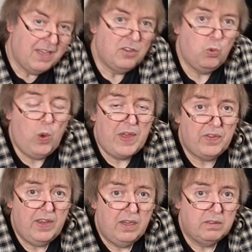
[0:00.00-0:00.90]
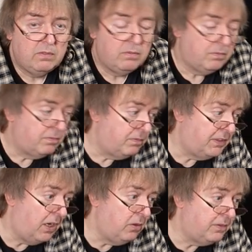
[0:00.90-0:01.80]
The weather,
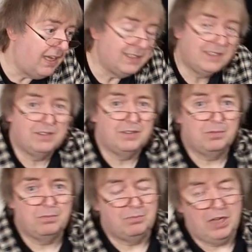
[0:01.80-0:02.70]
you know, that's